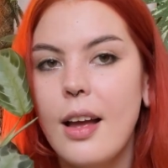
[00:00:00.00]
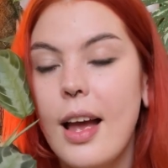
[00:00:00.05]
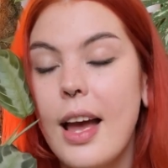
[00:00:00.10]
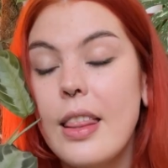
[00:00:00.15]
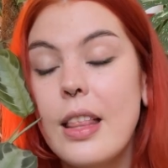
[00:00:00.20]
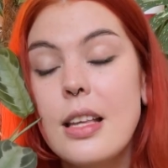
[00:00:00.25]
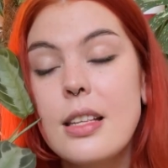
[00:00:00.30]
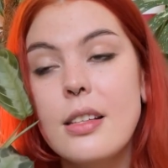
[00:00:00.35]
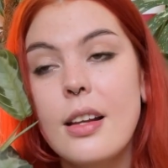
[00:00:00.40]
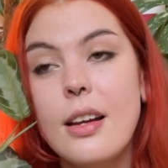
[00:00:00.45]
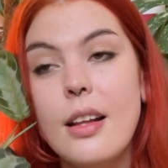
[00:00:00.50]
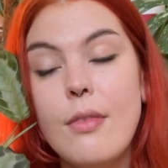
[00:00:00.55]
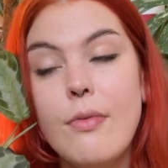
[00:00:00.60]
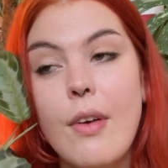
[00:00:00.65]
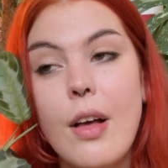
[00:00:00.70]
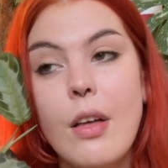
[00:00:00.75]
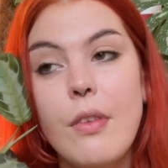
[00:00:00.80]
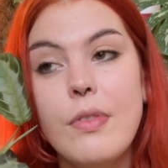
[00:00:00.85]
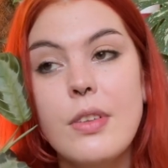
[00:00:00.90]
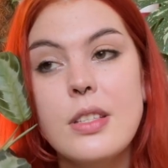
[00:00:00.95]
and they're slightly
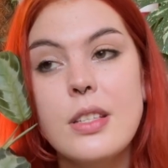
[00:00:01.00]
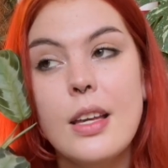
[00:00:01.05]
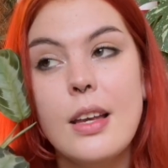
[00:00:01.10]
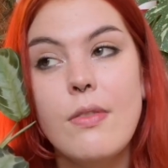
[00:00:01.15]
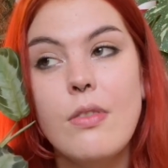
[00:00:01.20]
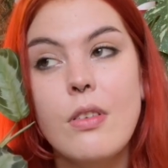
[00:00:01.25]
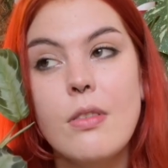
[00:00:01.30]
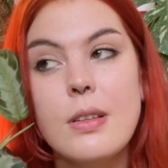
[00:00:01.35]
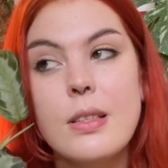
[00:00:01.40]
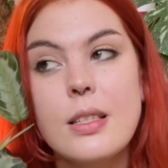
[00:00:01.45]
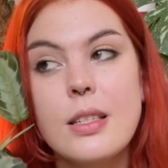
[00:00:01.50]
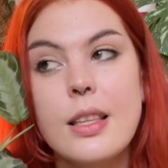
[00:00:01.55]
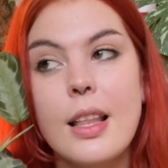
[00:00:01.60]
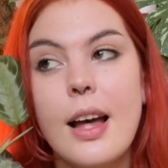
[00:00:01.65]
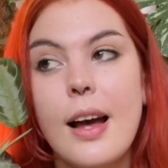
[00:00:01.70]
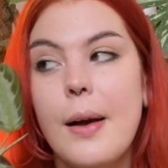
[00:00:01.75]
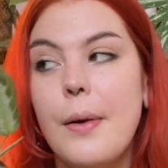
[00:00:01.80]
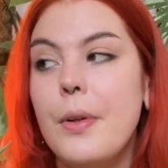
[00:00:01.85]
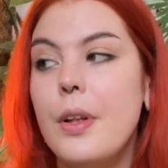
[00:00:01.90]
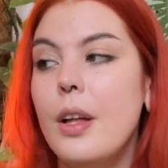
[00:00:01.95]
velvety if you're into
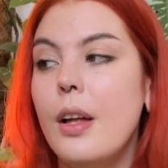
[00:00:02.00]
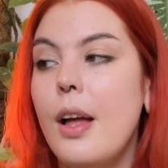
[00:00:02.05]
that.